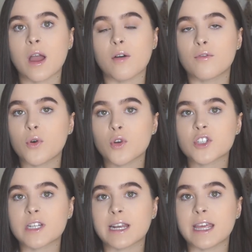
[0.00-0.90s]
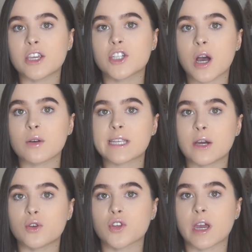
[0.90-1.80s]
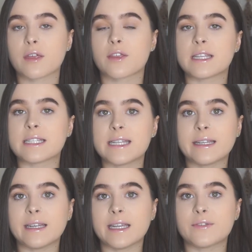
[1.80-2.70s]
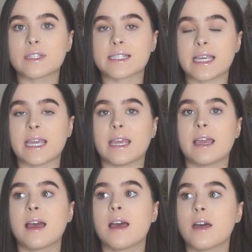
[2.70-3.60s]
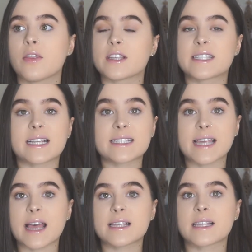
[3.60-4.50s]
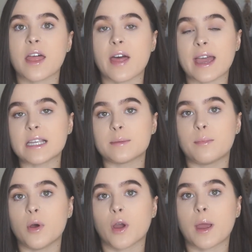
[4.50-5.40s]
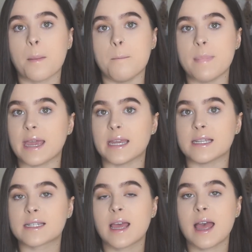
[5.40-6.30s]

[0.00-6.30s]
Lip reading: Unfortunately, Charles Hildreth didn't live to see the success that his book made,